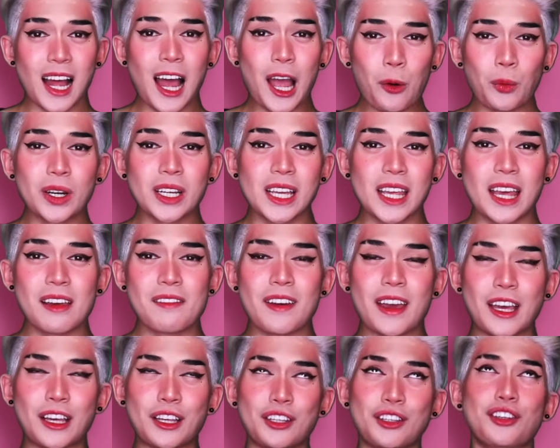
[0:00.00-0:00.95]
I want to give
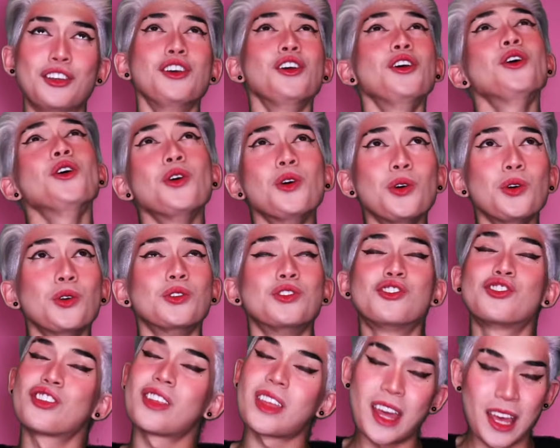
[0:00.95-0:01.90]
a
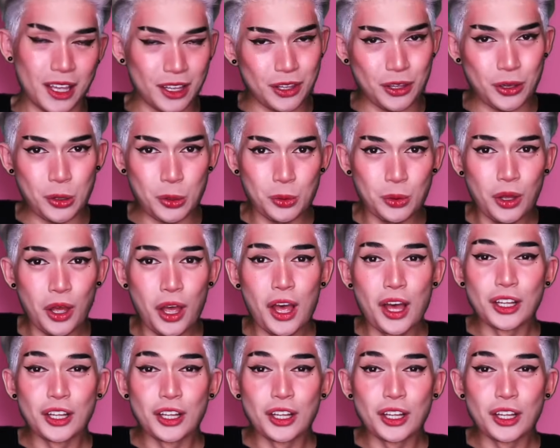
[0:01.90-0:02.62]
huge thank you